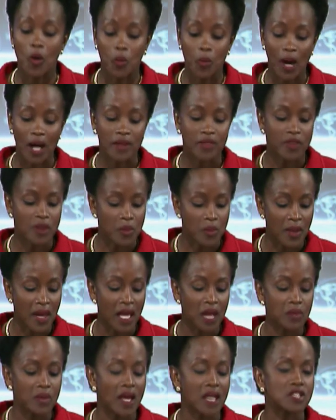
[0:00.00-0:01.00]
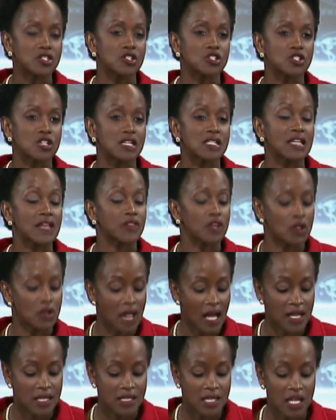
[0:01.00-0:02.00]
But the main message is that the
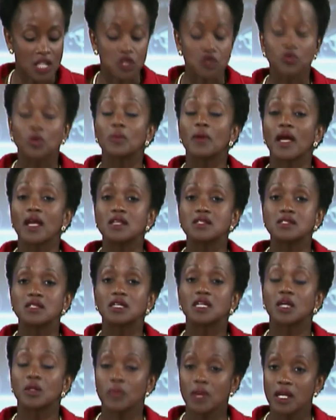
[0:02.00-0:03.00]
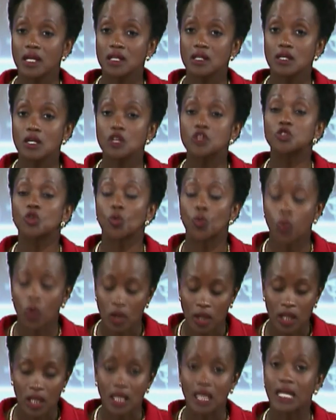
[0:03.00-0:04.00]
United States remains committed to
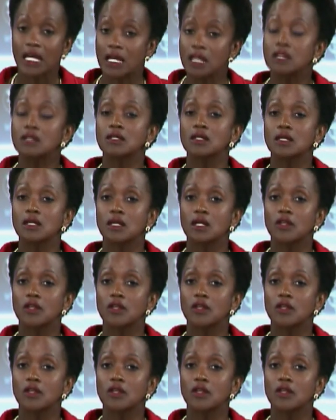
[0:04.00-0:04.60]
working in